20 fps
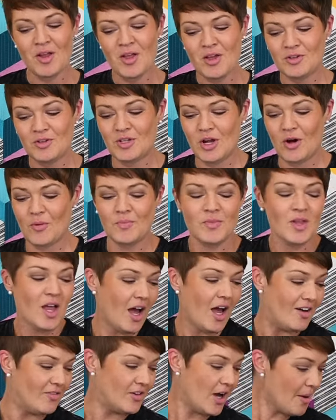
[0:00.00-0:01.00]
So
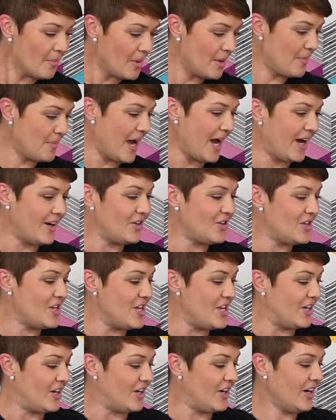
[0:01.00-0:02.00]
I've got my pattern
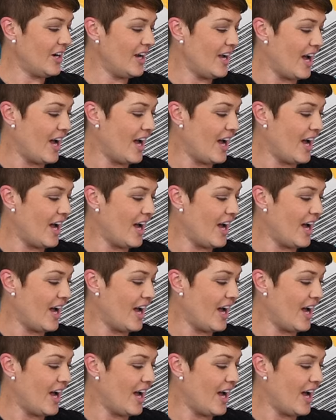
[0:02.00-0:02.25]
here.